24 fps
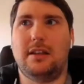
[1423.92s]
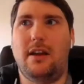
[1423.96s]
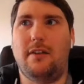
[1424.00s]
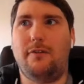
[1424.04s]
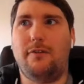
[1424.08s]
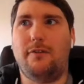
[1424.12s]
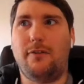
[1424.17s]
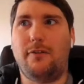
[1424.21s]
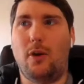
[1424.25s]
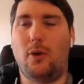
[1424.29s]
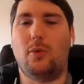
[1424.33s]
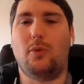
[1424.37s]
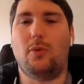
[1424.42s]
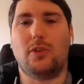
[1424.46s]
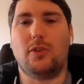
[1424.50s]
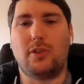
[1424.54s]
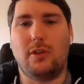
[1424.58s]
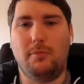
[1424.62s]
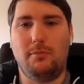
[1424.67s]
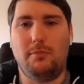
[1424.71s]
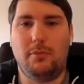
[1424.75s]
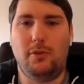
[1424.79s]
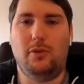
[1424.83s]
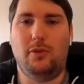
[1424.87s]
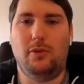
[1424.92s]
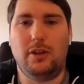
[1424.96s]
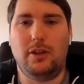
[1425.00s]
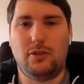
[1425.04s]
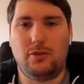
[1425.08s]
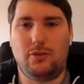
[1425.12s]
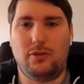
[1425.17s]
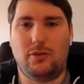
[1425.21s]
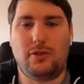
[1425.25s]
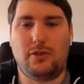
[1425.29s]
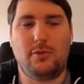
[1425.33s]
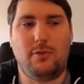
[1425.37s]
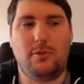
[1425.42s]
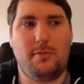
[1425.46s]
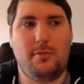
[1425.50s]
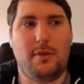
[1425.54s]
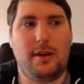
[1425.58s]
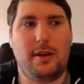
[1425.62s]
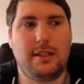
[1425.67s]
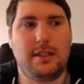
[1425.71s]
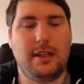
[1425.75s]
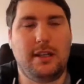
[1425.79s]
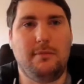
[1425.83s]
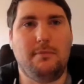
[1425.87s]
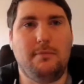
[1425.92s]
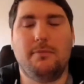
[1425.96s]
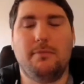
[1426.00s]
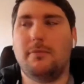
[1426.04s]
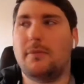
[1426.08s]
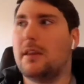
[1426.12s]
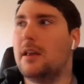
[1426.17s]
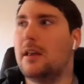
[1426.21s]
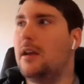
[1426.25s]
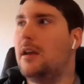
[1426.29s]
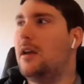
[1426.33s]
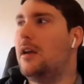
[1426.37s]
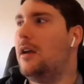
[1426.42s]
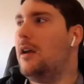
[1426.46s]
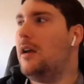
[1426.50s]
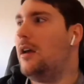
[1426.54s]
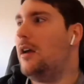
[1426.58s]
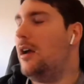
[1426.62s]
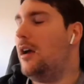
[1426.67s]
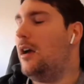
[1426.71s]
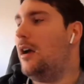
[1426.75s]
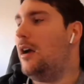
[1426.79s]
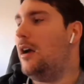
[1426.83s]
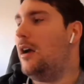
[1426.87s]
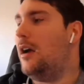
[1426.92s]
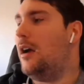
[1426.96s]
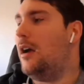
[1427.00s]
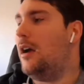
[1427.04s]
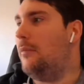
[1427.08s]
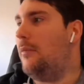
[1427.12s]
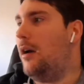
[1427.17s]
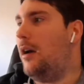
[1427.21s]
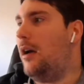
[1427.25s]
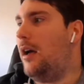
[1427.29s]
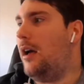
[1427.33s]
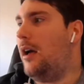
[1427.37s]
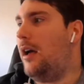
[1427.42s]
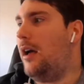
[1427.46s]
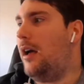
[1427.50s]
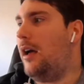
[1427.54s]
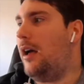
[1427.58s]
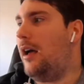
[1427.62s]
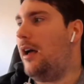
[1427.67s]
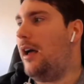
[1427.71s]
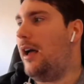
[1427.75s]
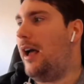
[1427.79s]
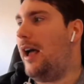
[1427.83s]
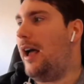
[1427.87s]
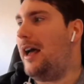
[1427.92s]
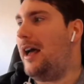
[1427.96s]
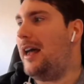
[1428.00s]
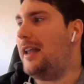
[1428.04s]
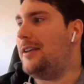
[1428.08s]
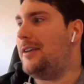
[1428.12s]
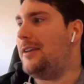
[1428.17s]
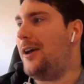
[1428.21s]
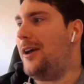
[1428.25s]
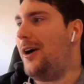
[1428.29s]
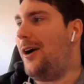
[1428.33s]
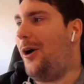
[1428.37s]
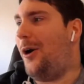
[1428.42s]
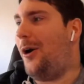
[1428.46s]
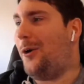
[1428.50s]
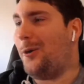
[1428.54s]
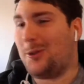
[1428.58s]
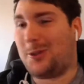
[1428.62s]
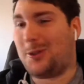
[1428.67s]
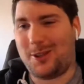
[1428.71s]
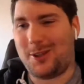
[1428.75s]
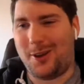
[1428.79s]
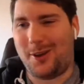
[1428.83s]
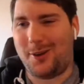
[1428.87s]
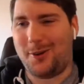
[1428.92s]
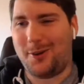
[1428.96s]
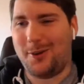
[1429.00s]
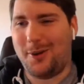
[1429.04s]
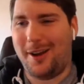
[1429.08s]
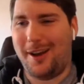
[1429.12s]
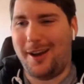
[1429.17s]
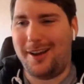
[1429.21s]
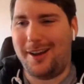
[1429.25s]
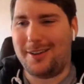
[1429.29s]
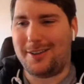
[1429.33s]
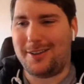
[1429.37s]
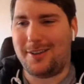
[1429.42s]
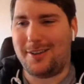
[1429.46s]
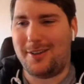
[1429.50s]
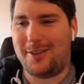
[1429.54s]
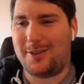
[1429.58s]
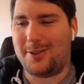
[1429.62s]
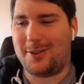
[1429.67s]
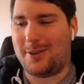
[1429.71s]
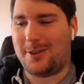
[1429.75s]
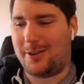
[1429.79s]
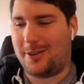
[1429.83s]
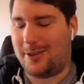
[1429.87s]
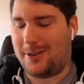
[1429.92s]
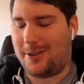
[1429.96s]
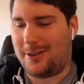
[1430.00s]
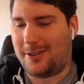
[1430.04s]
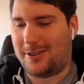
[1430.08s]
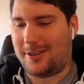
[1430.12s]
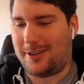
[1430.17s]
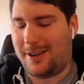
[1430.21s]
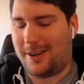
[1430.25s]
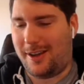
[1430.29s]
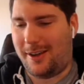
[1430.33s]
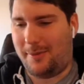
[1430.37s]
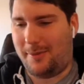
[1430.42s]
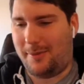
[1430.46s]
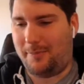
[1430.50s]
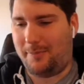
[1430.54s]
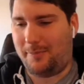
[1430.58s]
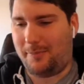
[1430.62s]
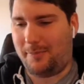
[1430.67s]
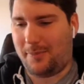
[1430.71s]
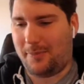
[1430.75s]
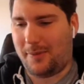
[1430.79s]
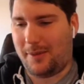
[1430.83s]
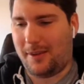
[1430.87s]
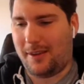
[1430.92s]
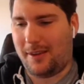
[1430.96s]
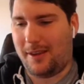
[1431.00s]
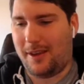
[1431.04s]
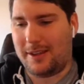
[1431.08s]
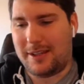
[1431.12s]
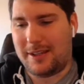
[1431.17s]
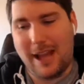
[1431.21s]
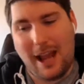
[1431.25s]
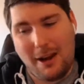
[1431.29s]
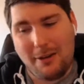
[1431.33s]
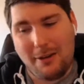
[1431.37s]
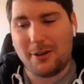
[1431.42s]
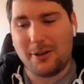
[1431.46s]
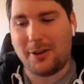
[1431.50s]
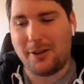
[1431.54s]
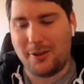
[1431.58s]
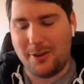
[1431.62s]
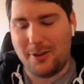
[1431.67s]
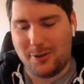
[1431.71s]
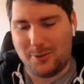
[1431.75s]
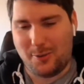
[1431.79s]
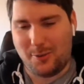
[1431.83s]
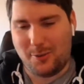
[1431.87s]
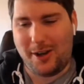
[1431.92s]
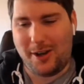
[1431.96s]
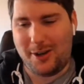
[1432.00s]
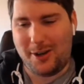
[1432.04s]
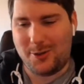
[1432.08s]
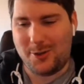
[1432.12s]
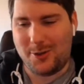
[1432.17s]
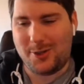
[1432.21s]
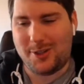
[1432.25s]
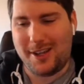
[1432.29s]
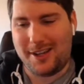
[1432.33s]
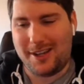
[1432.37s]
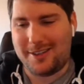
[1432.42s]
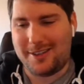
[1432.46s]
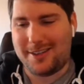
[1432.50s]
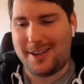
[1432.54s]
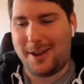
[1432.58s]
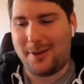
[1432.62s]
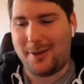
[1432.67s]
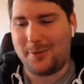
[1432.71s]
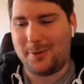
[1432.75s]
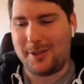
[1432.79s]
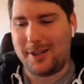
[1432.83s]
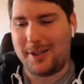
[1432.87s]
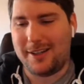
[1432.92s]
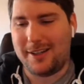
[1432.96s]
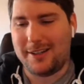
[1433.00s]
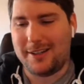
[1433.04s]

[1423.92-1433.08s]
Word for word: focus on building trust with my team. Yeah. Um, and also, as as as um, as arrogant as what I just said sounded,